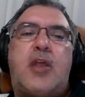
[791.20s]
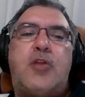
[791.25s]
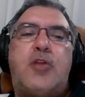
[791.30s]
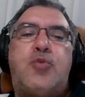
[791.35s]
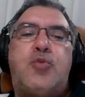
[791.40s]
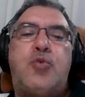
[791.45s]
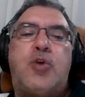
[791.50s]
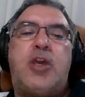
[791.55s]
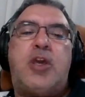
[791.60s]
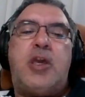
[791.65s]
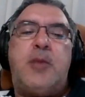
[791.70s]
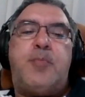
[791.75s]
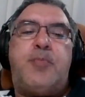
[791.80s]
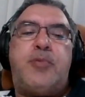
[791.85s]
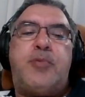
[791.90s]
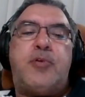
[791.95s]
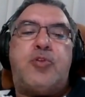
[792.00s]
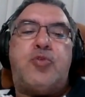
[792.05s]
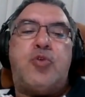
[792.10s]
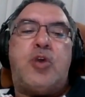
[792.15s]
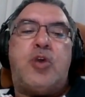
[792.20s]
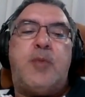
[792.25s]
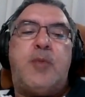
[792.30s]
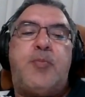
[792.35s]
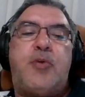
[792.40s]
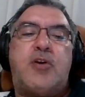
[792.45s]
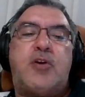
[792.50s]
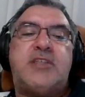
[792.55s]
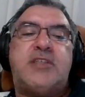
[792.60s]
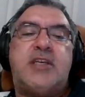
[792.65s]
to
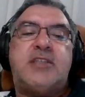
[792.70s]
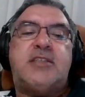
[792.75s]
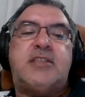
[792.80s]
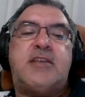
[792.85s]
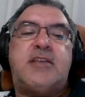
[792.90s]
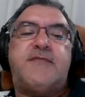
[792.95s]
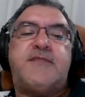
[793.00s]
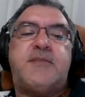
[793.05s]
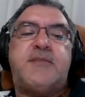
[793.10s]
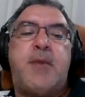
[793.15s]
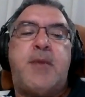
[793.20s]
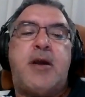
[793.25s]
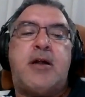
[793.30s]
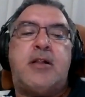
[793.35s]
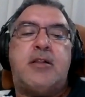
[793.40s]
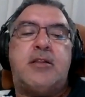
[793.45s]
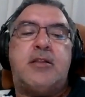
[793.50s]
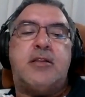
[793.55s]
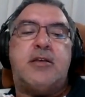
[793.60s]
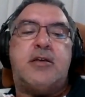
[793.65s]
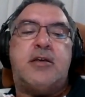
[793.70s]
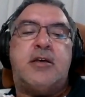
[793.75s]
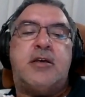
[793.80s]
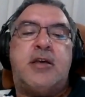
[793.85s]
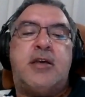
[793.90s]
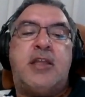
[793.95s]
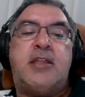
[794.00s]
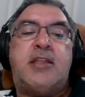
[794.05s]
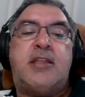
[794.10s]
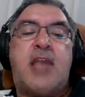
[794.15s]
keep your sense of smell
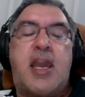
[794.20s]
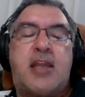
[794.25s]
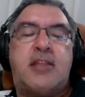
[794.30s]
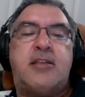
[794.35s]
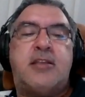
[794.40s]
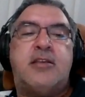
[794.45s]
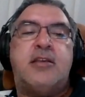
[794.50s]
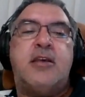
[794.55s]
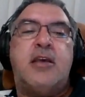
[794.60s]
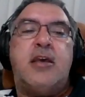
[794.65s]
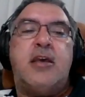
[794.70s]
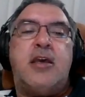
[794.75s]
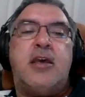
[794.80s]
intact,